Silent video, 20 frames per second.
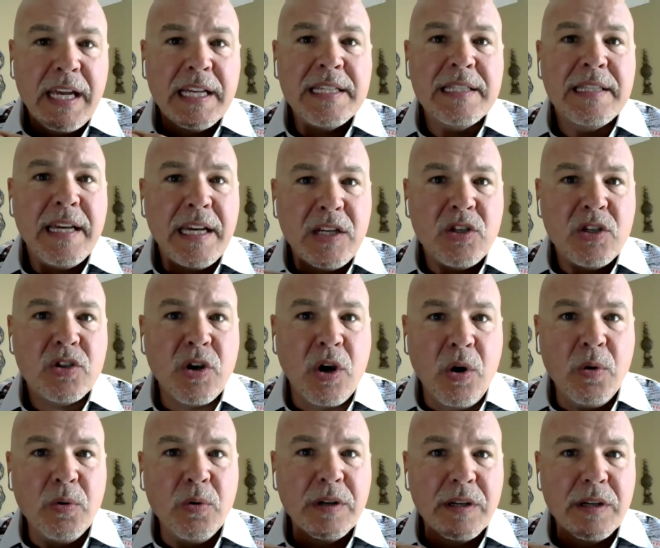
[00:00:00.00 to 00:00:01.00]
is they
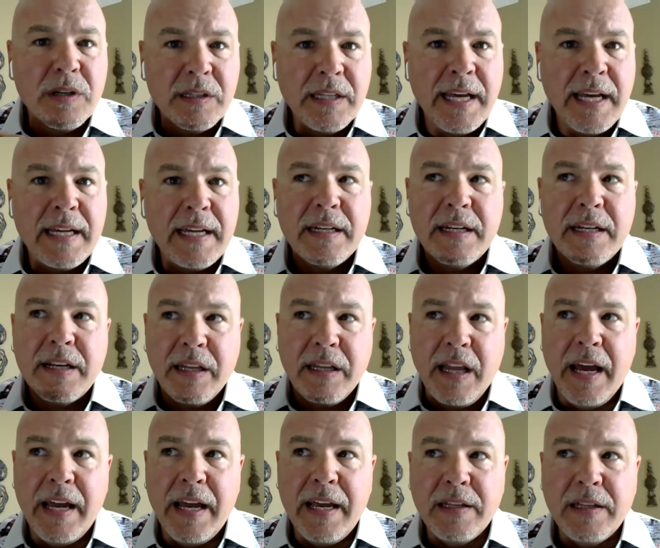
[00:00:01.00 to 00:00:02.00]
don't let
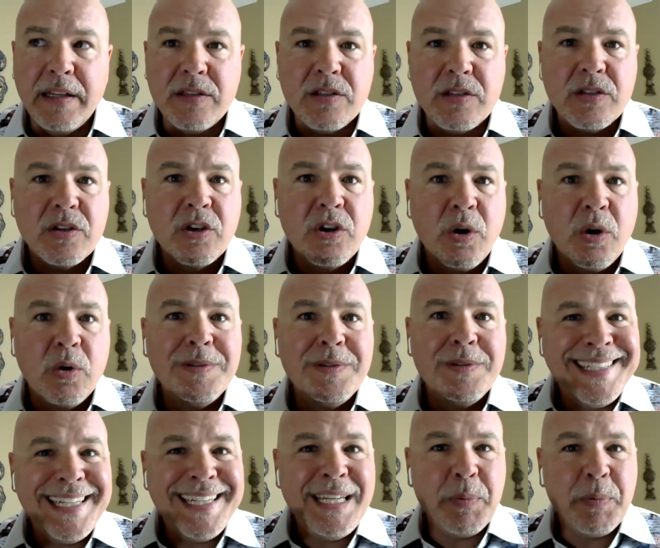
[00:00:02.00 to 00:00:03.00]
clients go
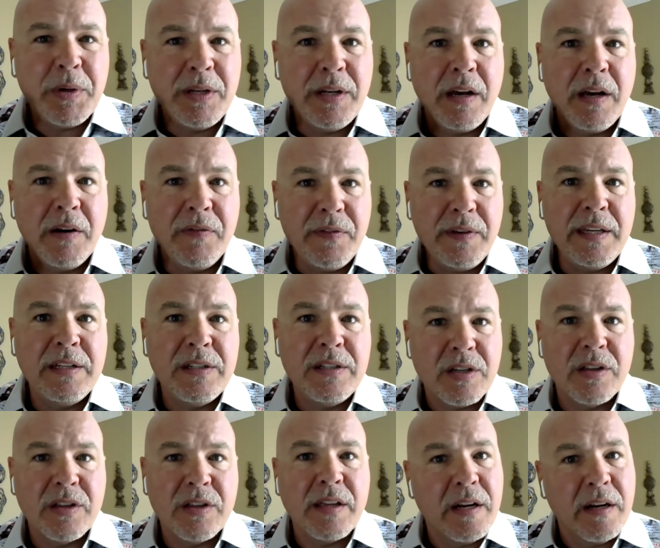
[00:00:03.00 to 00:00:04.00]
deep enough
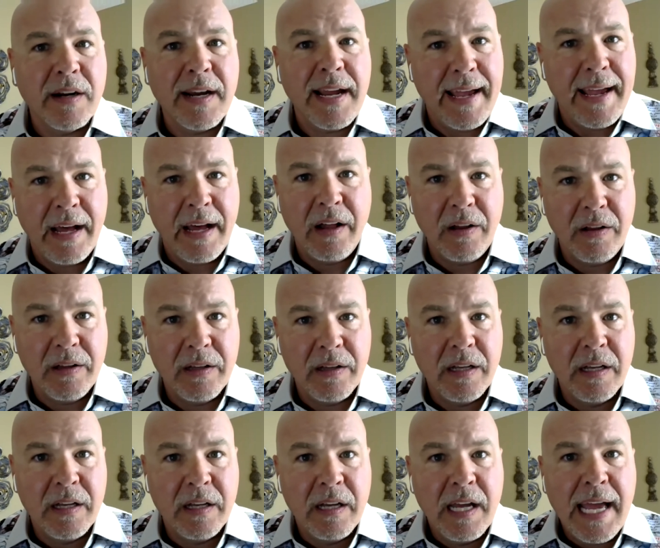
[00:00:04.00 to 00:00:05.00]
into their hell
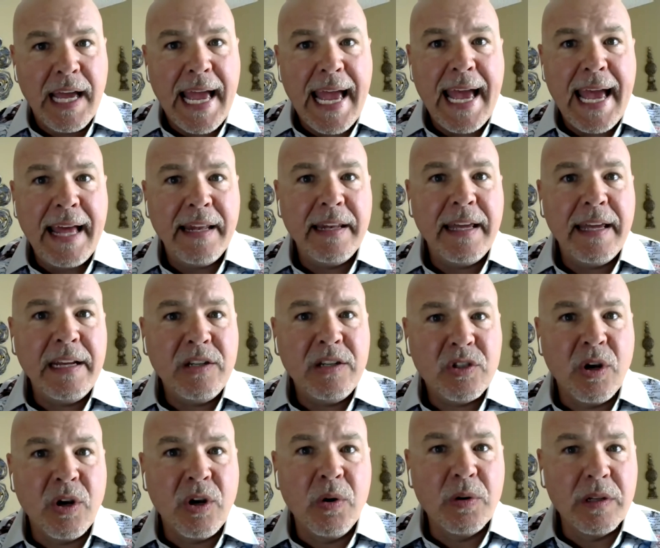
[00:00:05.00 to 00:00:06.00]
and they
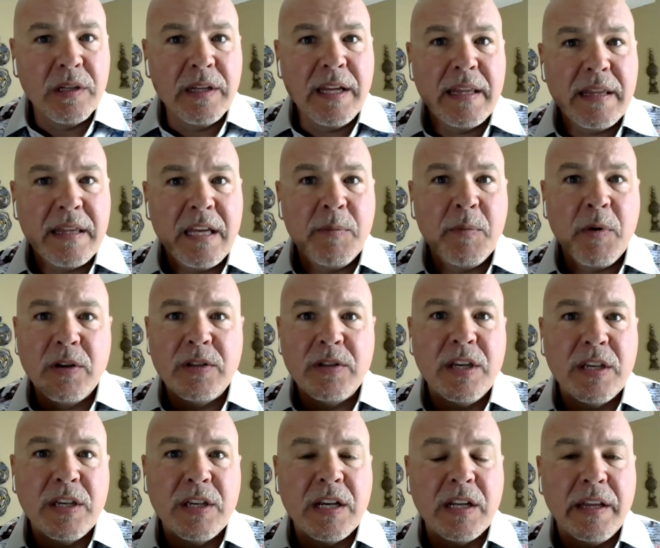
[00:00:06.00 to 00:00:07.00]
don't let them
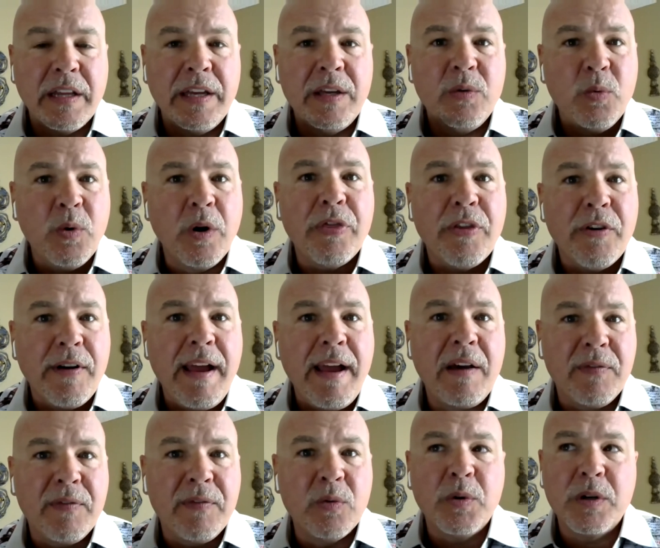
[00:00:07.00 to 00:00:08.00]
articulate what their
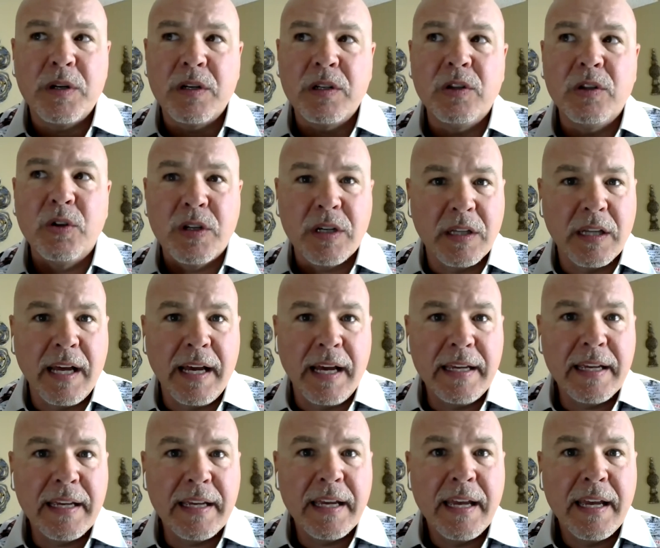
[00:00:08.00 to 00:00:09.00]
heaven would look
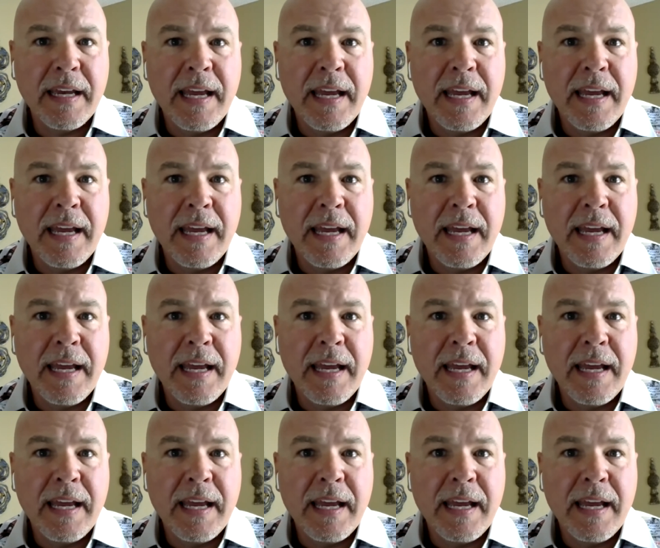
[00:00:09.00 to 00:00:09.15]
like.